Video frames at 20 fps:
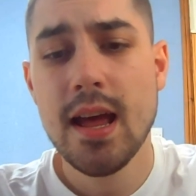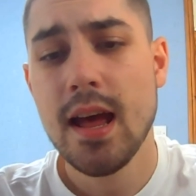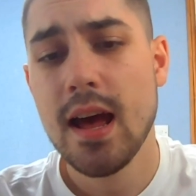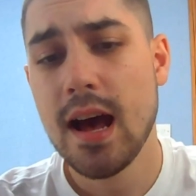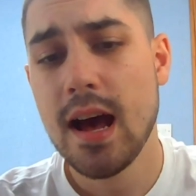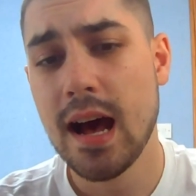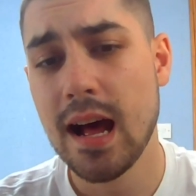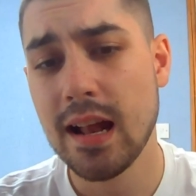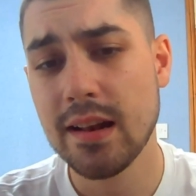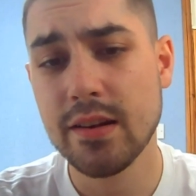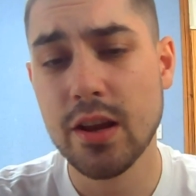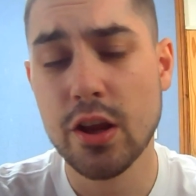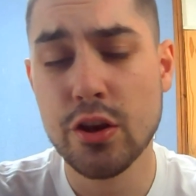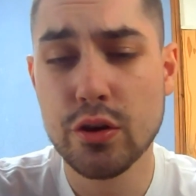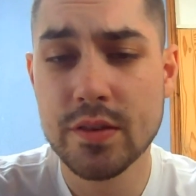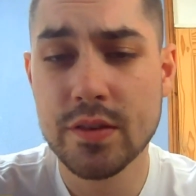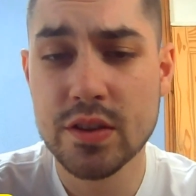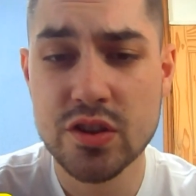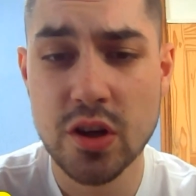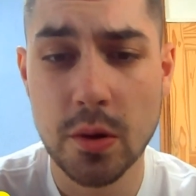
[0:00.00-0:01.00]
and
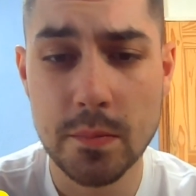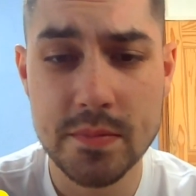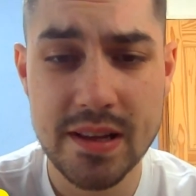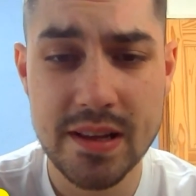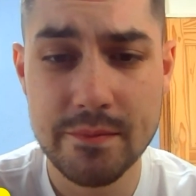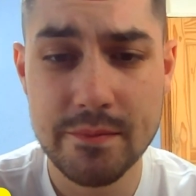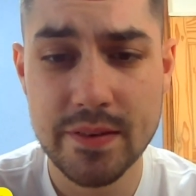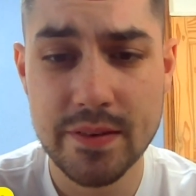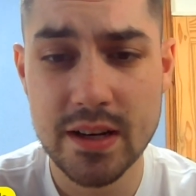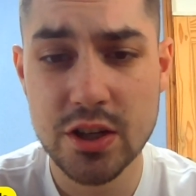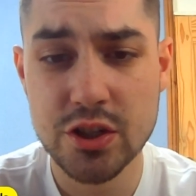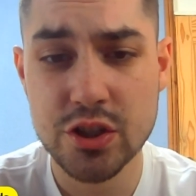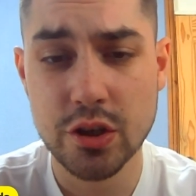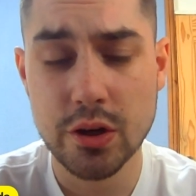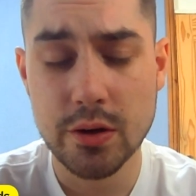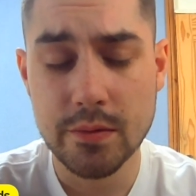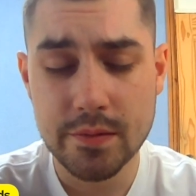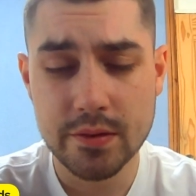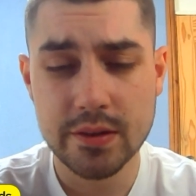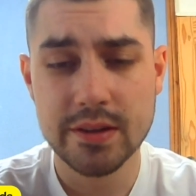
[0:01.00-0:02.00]
another top 10 finish,
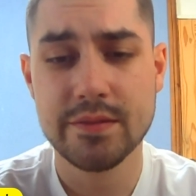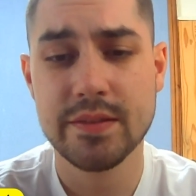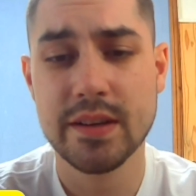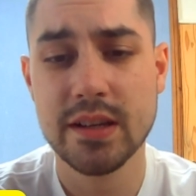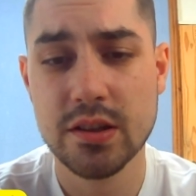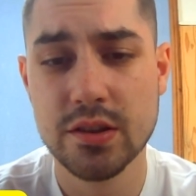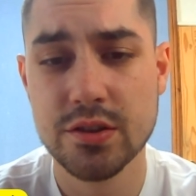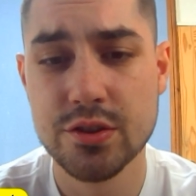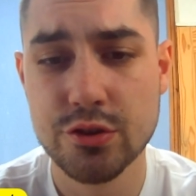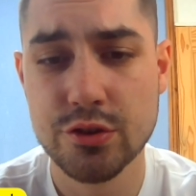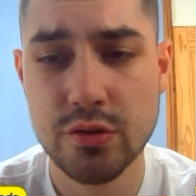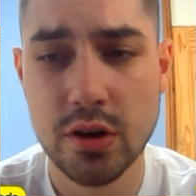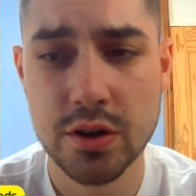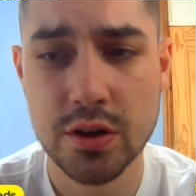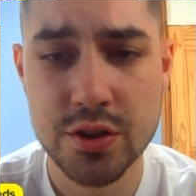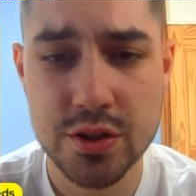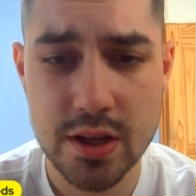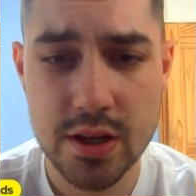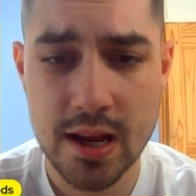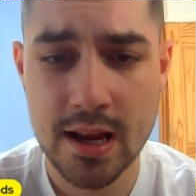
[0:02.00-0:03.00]
hopefully, fingers
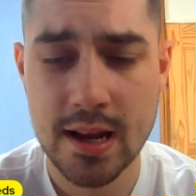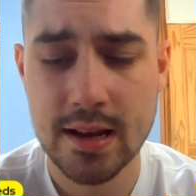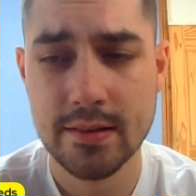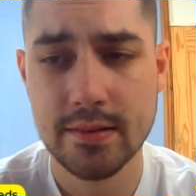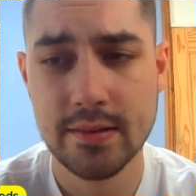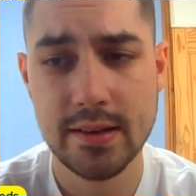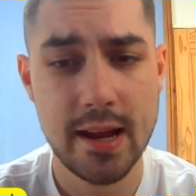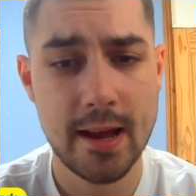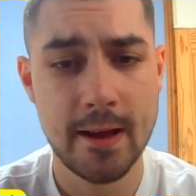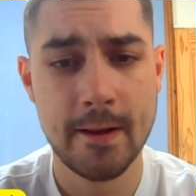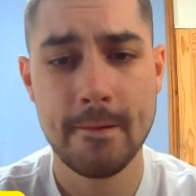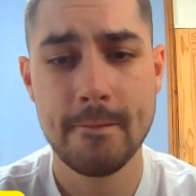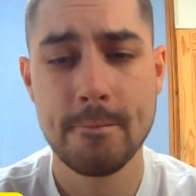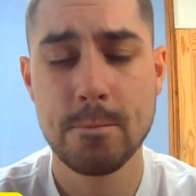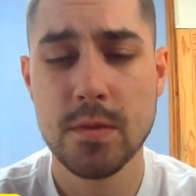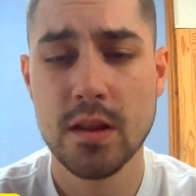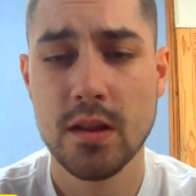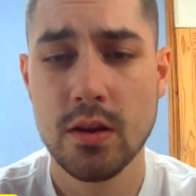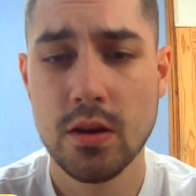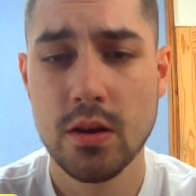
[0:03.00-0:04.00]
crossed. And yeah,
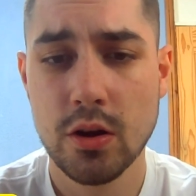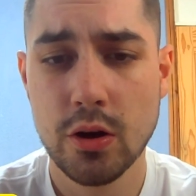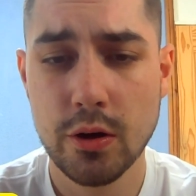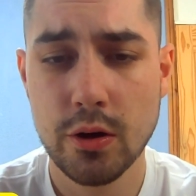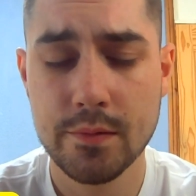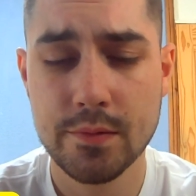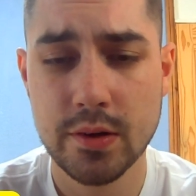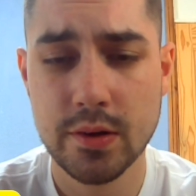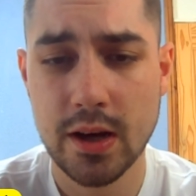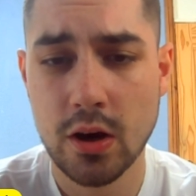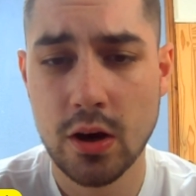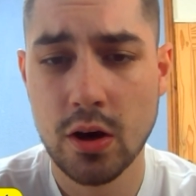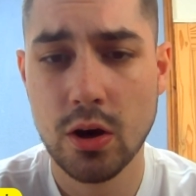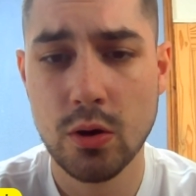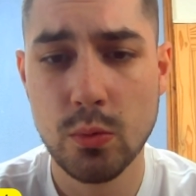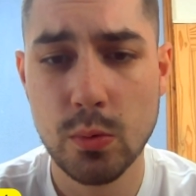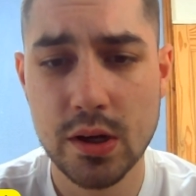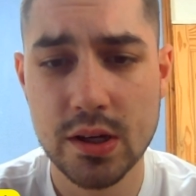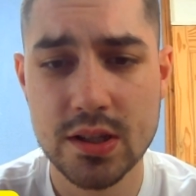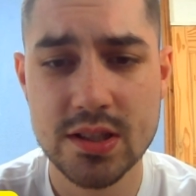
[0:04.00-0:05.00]
hopefully, Orta
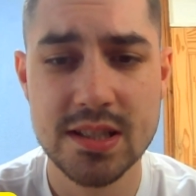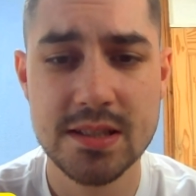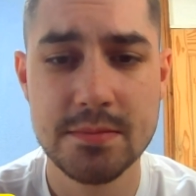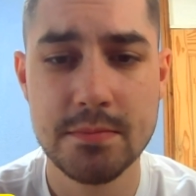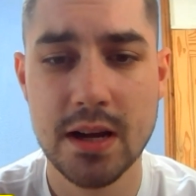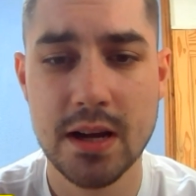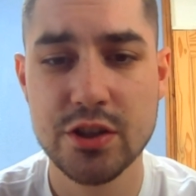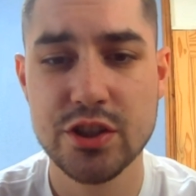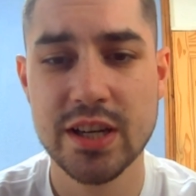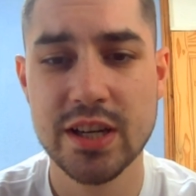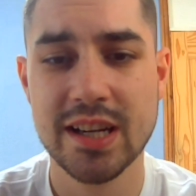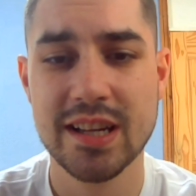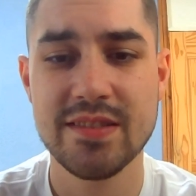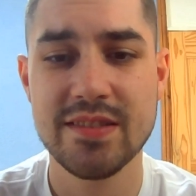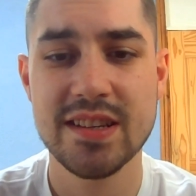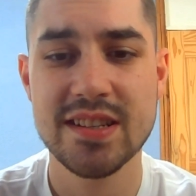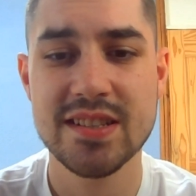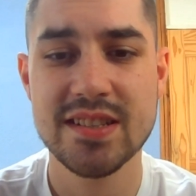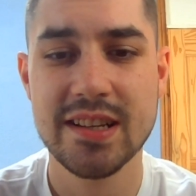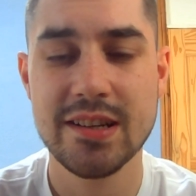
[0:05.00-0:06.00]
works his magic and
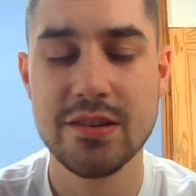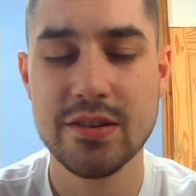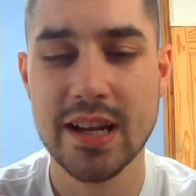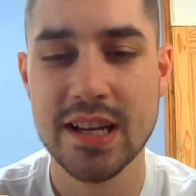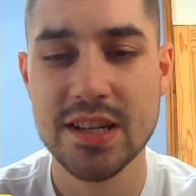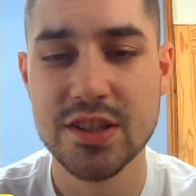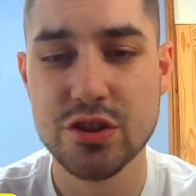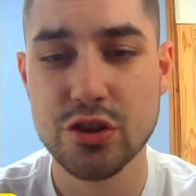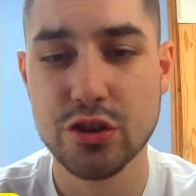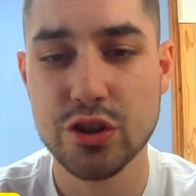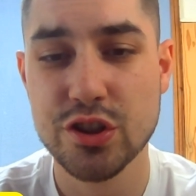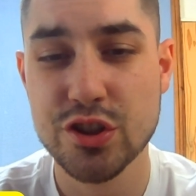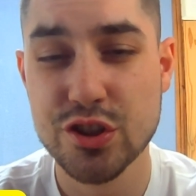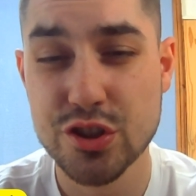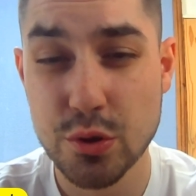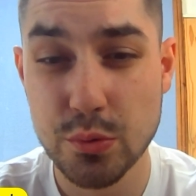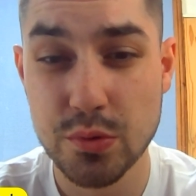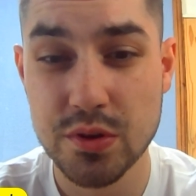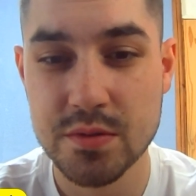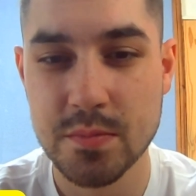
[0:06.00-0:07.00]
this deal gets done as
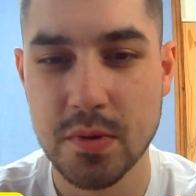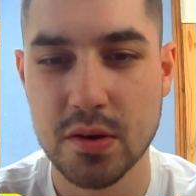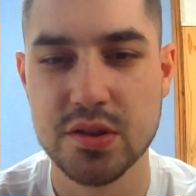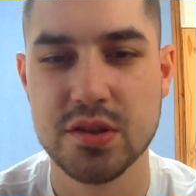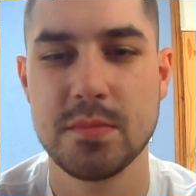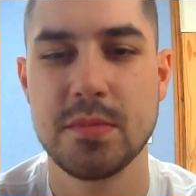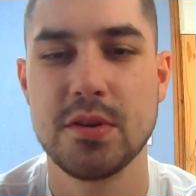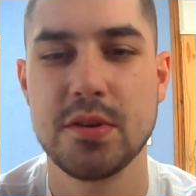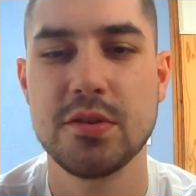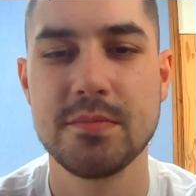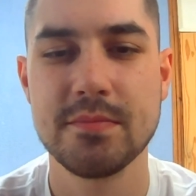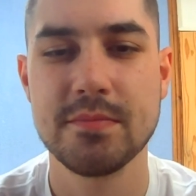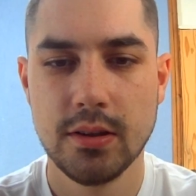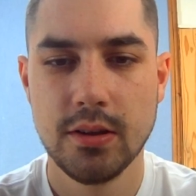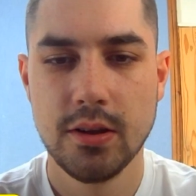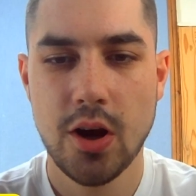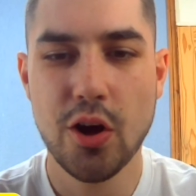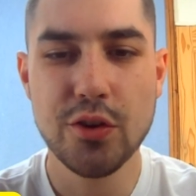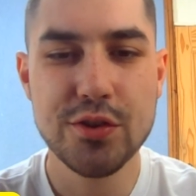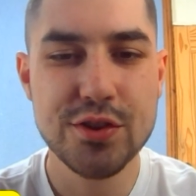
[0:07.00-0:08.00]
soon as possible.
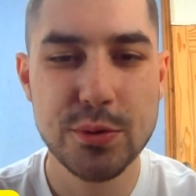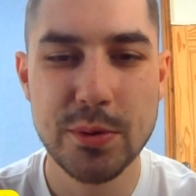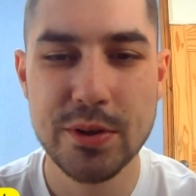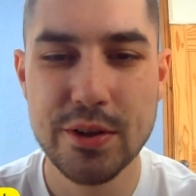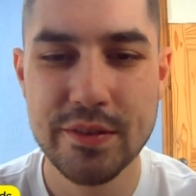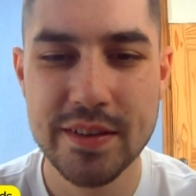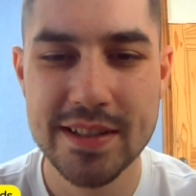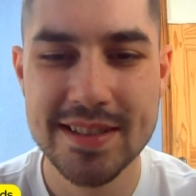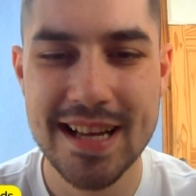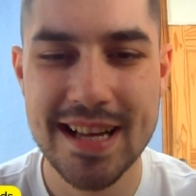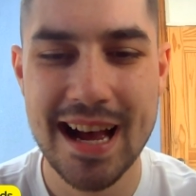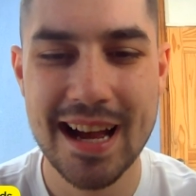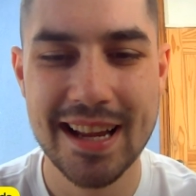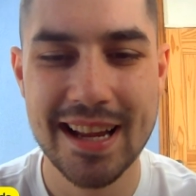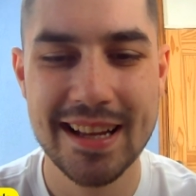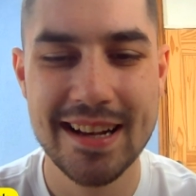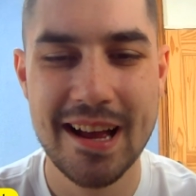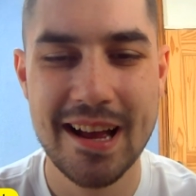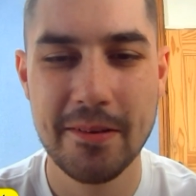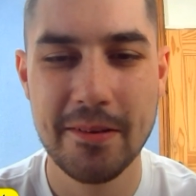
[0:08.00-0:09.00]
On to another
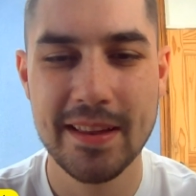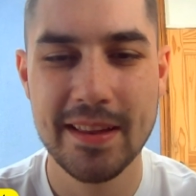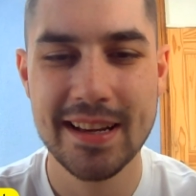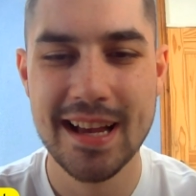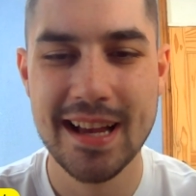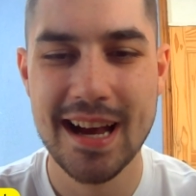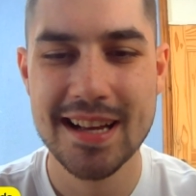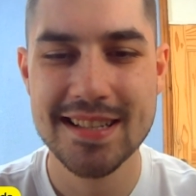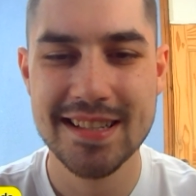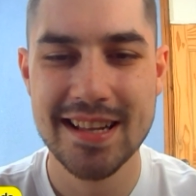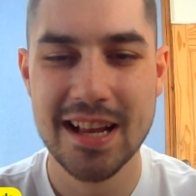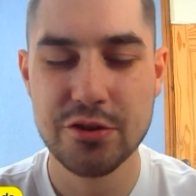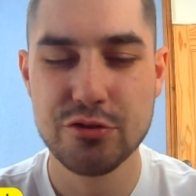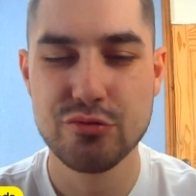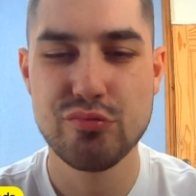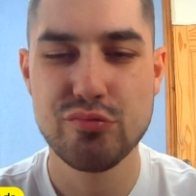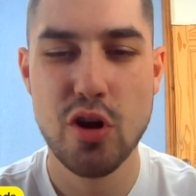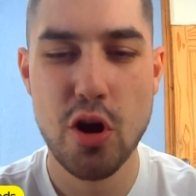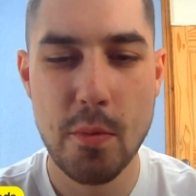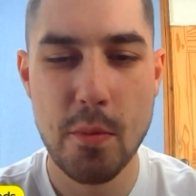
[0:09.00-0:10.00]
target now, then, guys, and that's
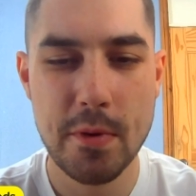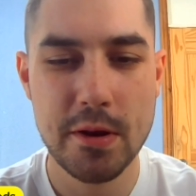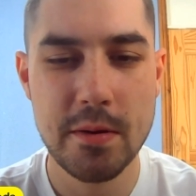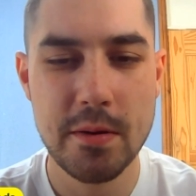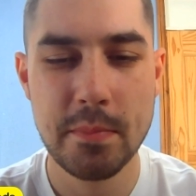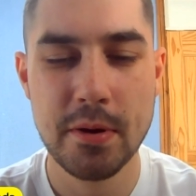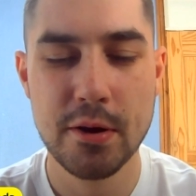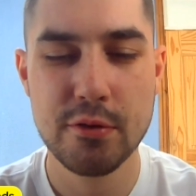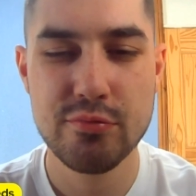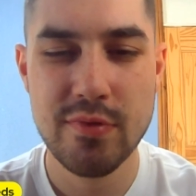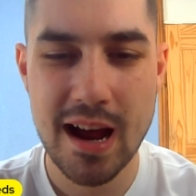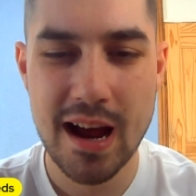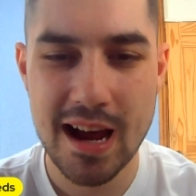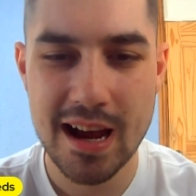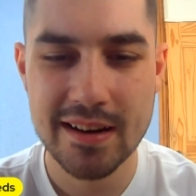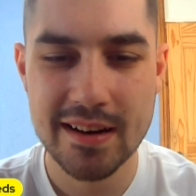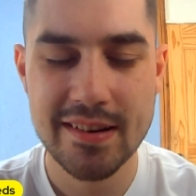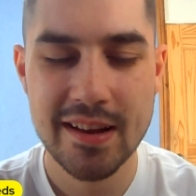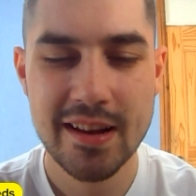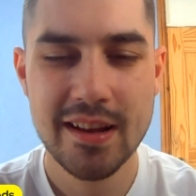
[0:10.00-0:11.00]
Romain
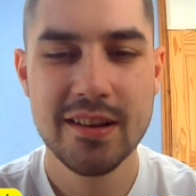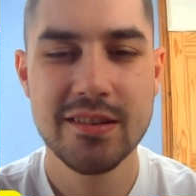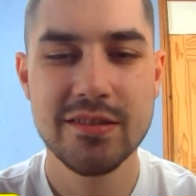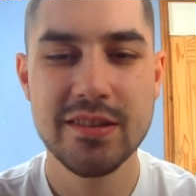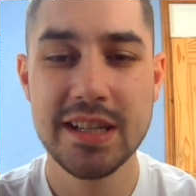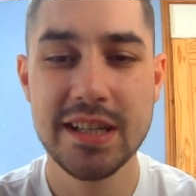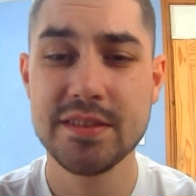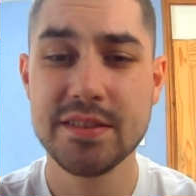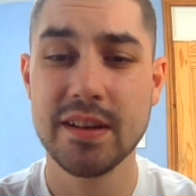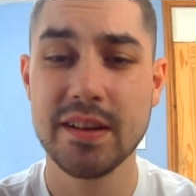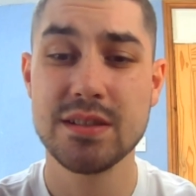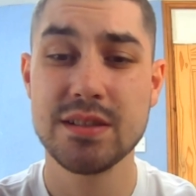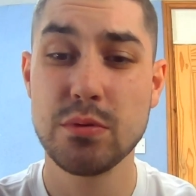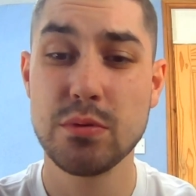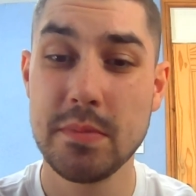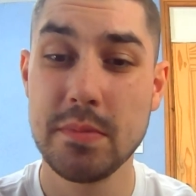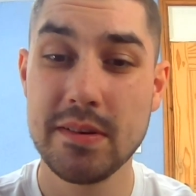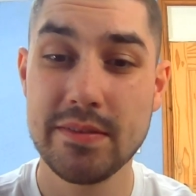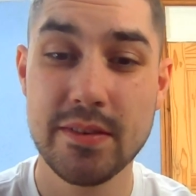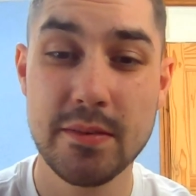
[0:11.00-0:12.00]
Perraud. Leeds fans will
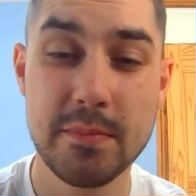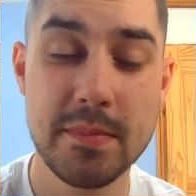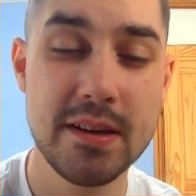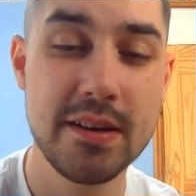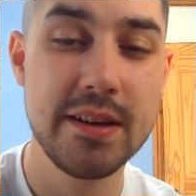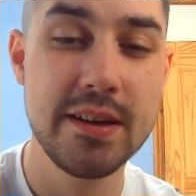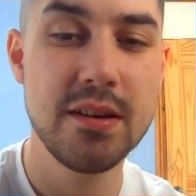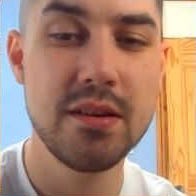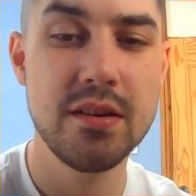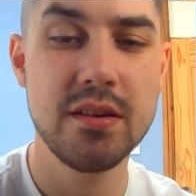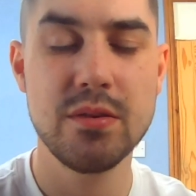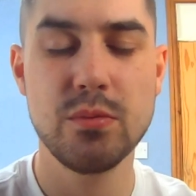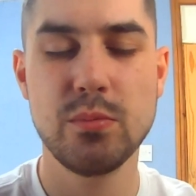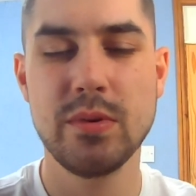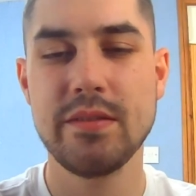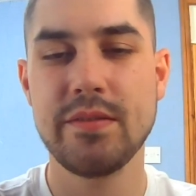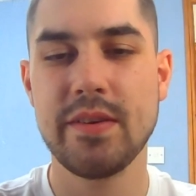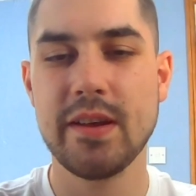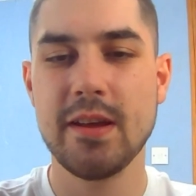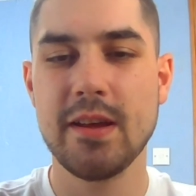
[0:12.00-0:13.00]
be familiar
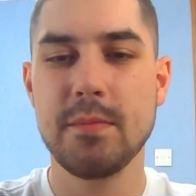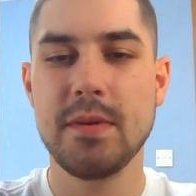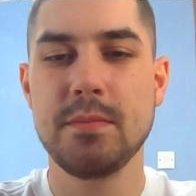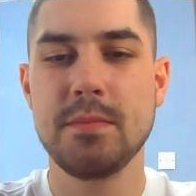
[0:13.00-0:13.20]
with him. He